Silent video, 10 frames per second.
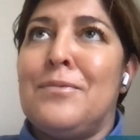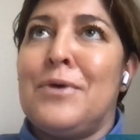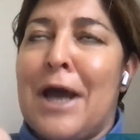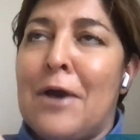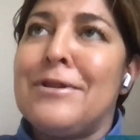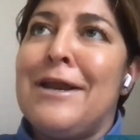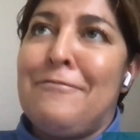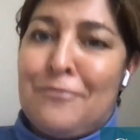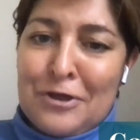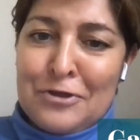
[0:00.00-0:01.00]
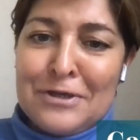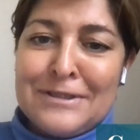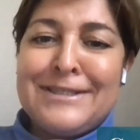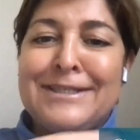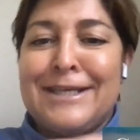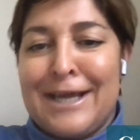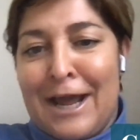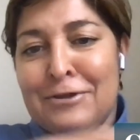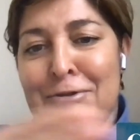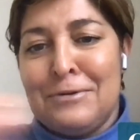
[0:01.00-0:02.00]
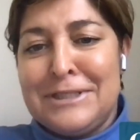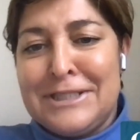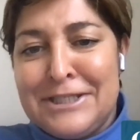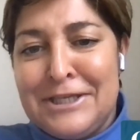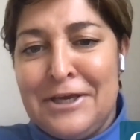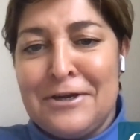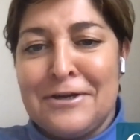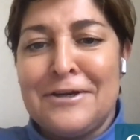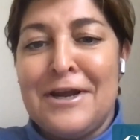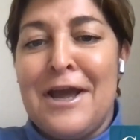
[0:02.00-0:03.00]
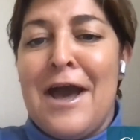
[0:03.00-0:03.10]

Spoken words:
without any frictions can actually steer